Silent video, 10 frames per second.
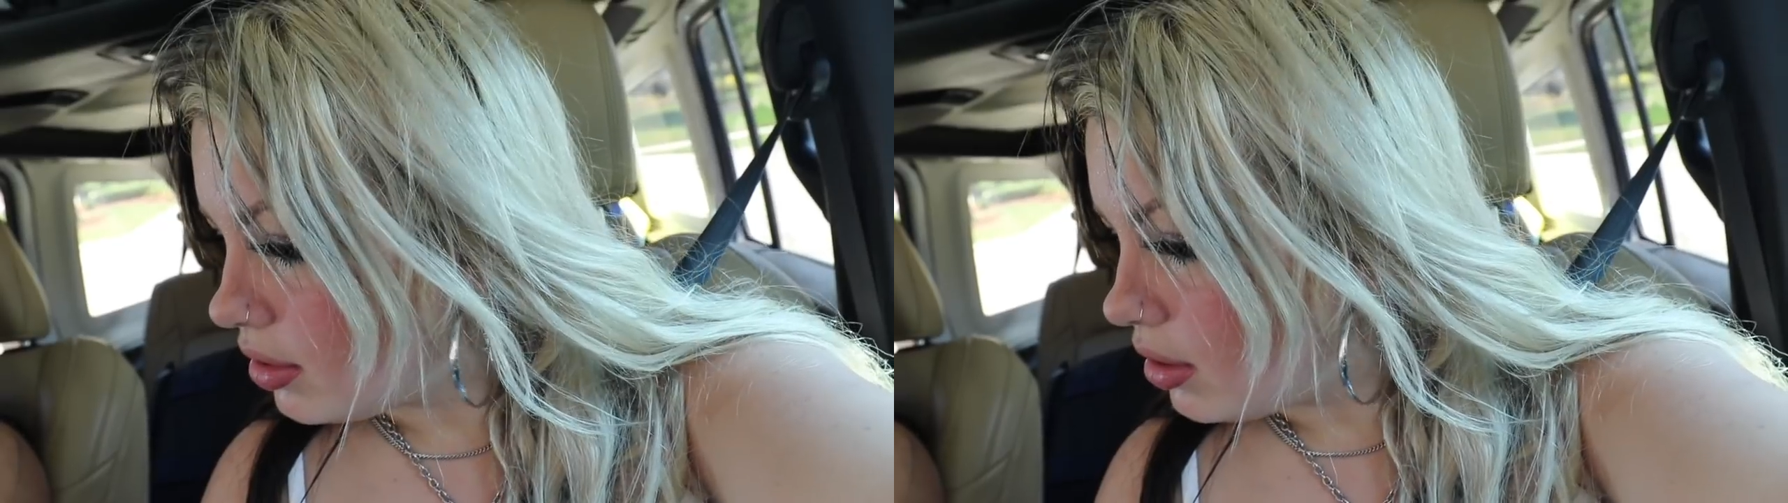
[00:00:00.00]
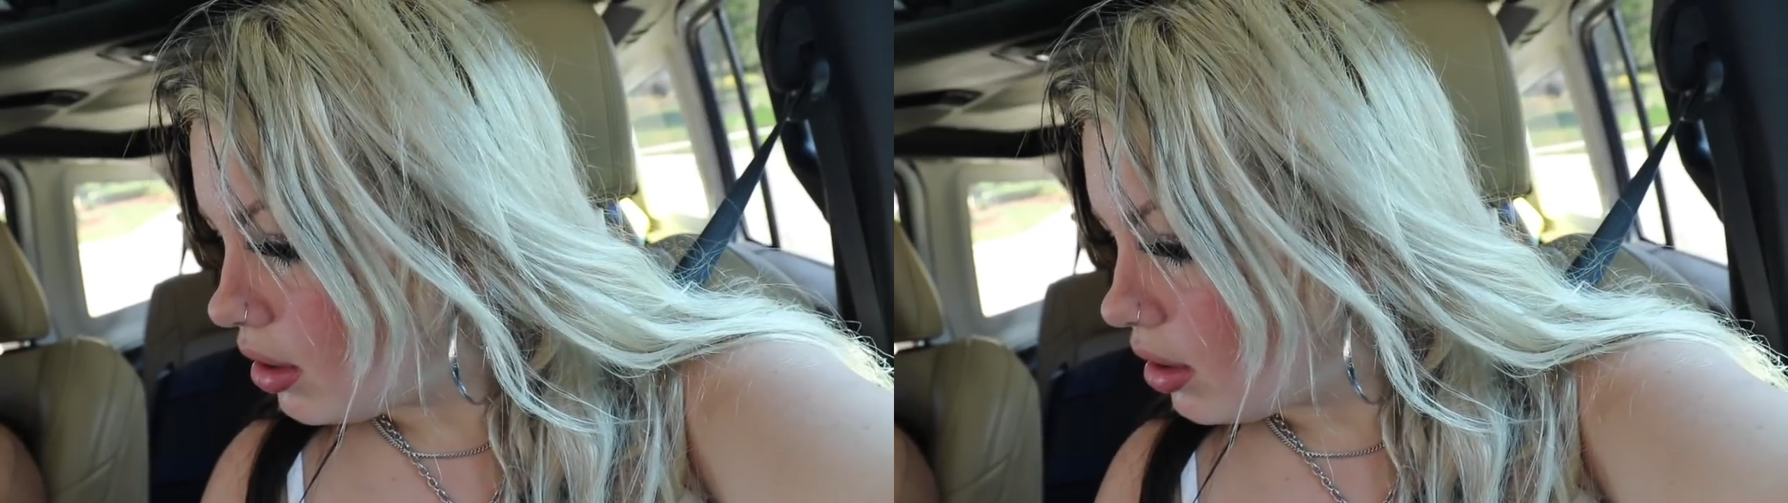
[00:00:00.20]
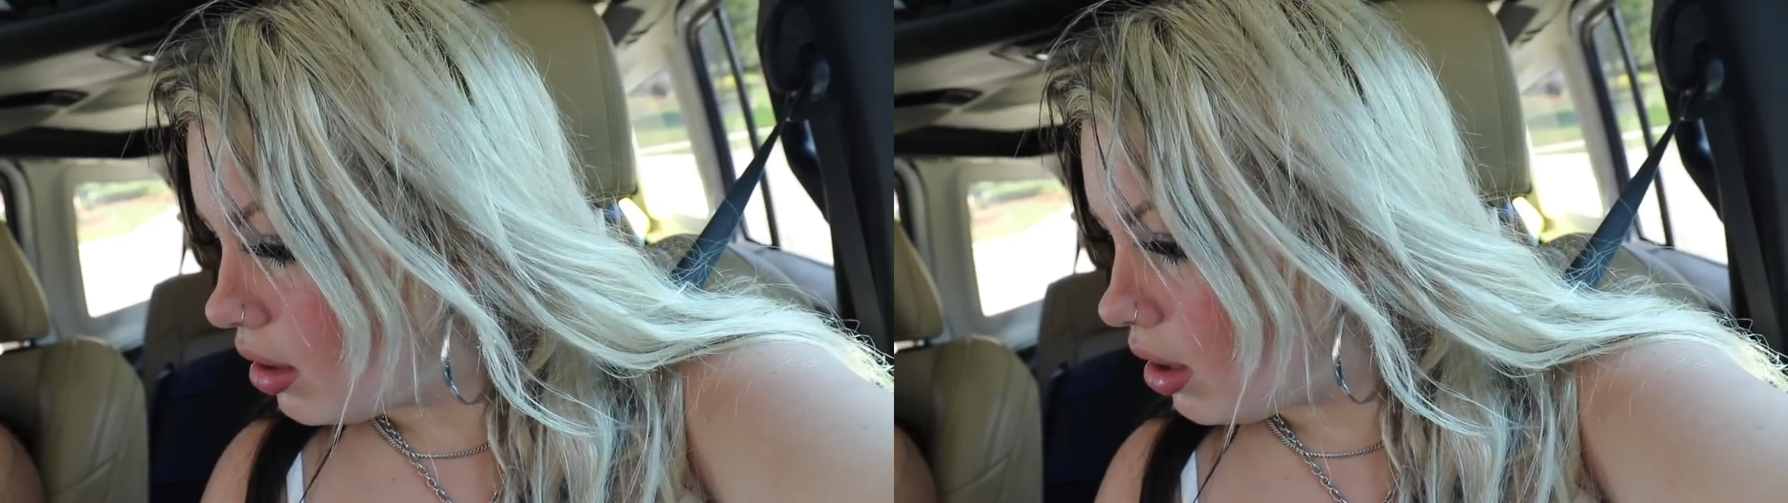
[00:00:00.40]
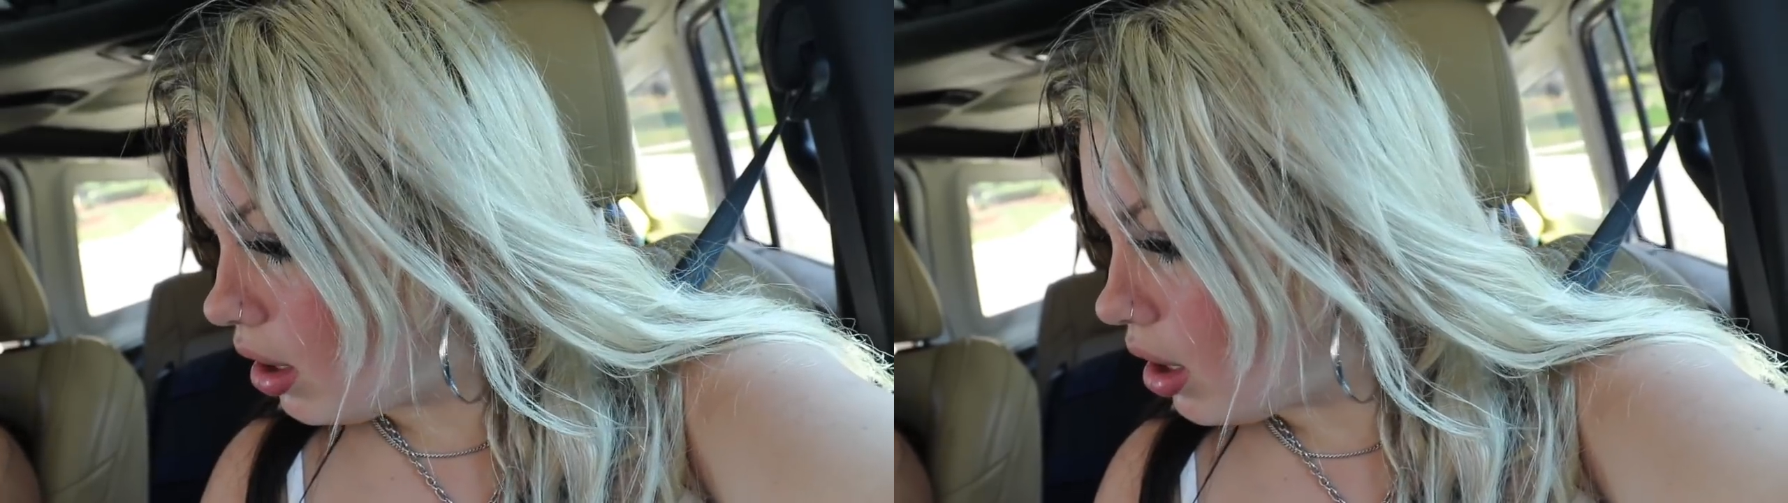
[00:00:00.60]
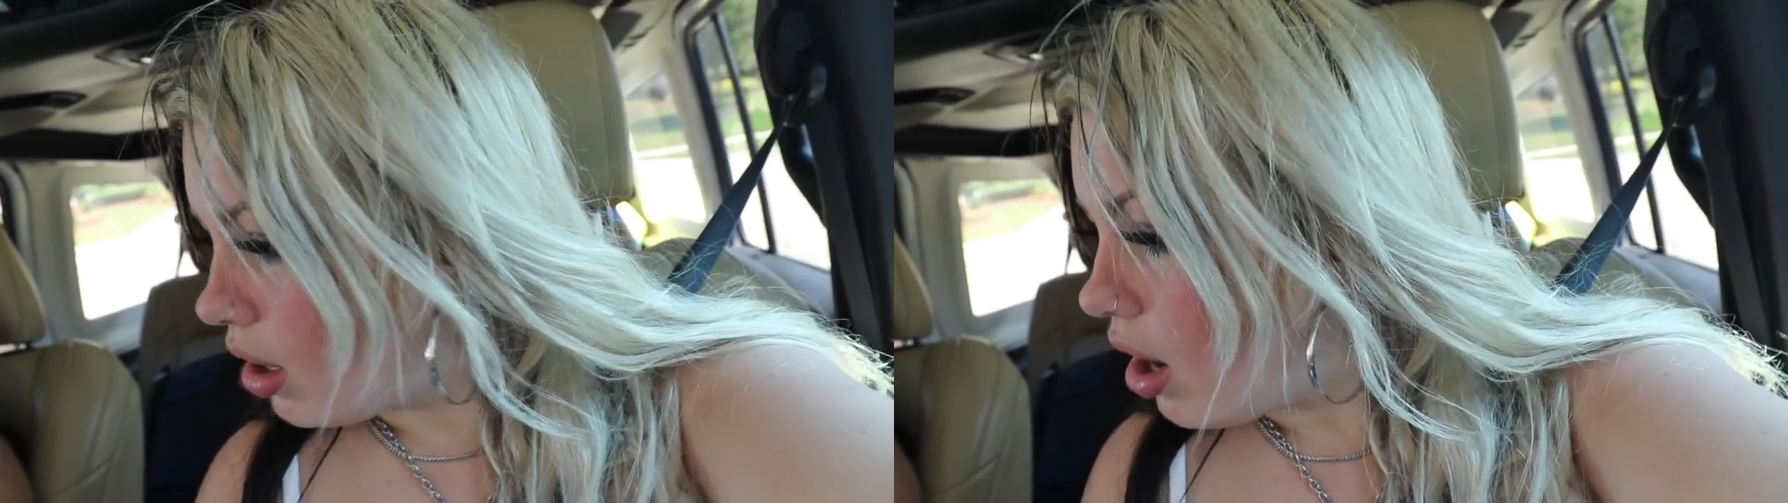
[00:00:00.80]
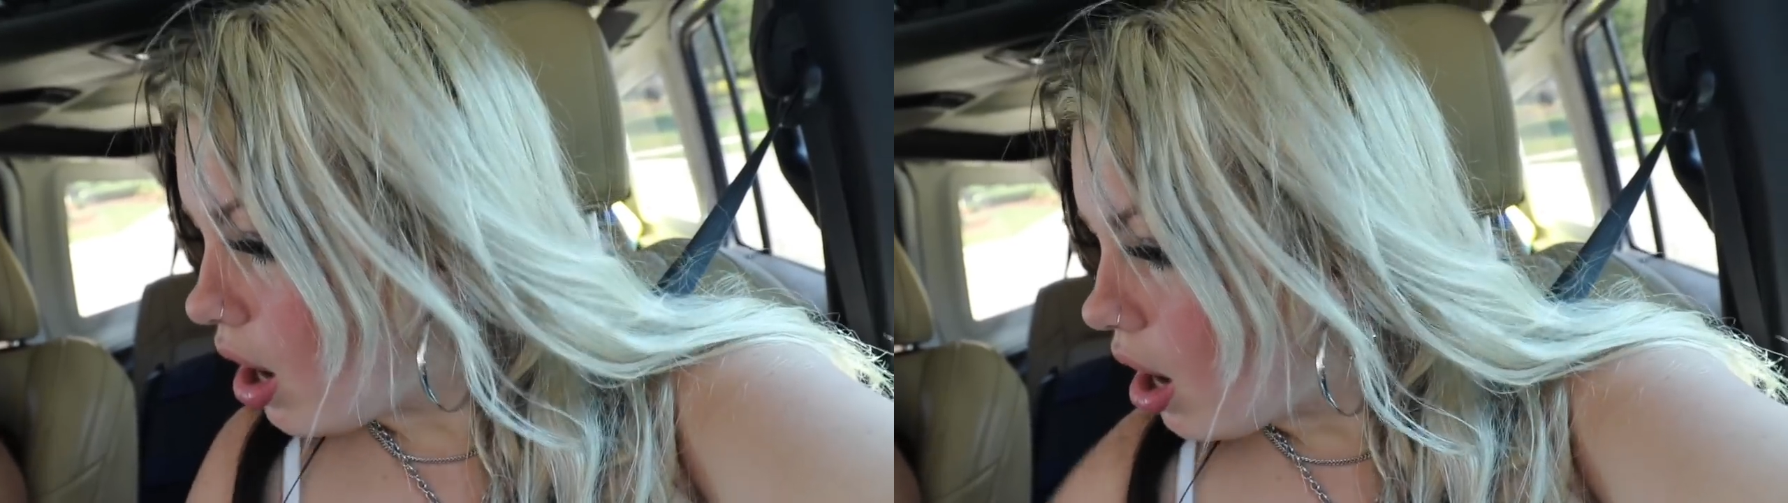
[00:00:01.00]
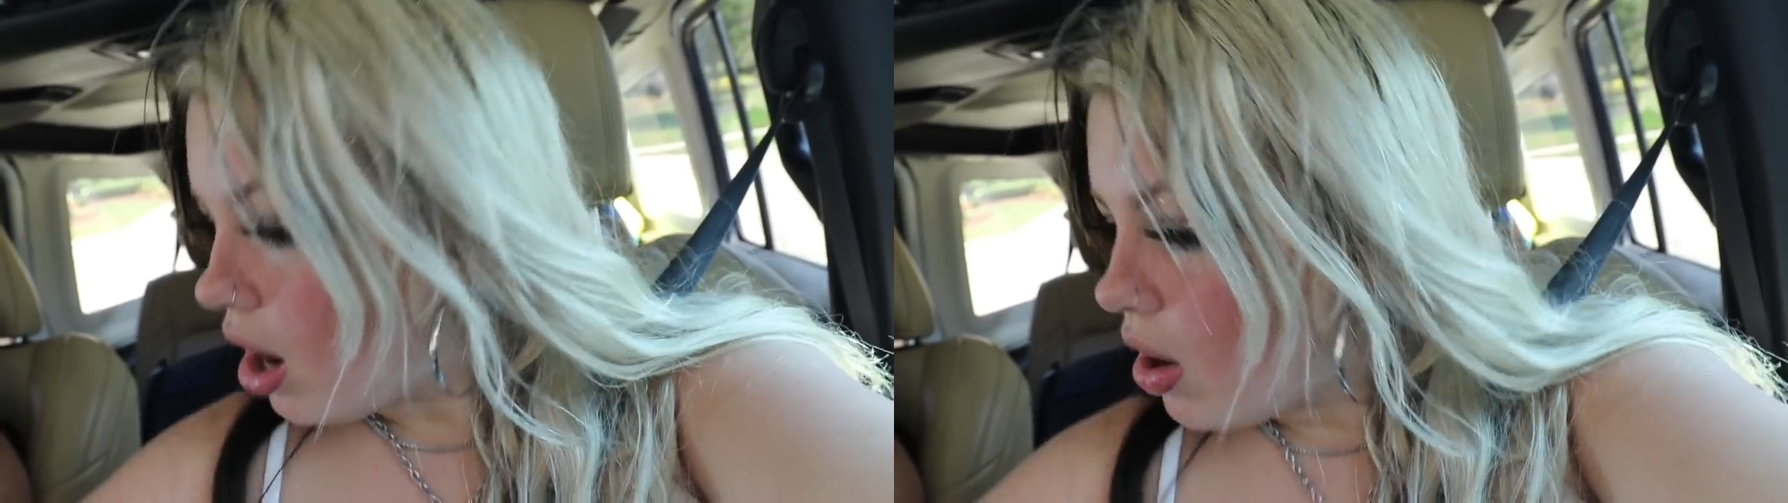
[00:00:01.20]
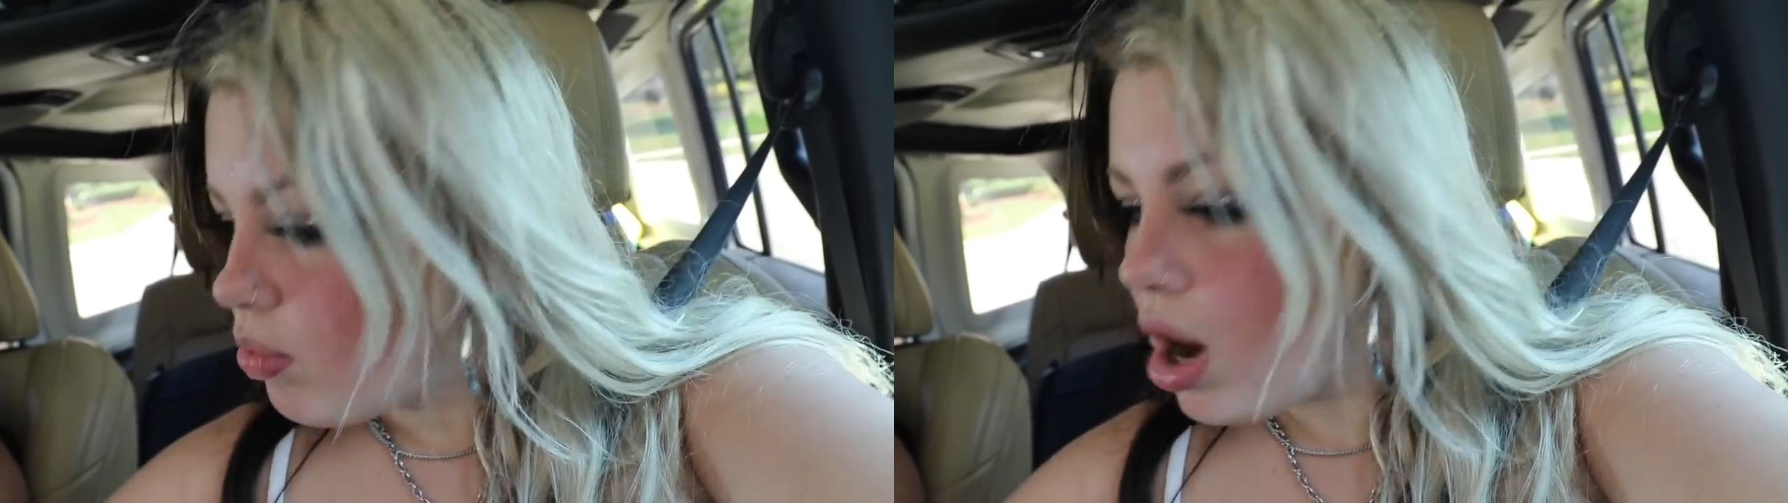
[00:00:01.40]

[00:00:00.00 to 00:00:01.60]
There. No, me not.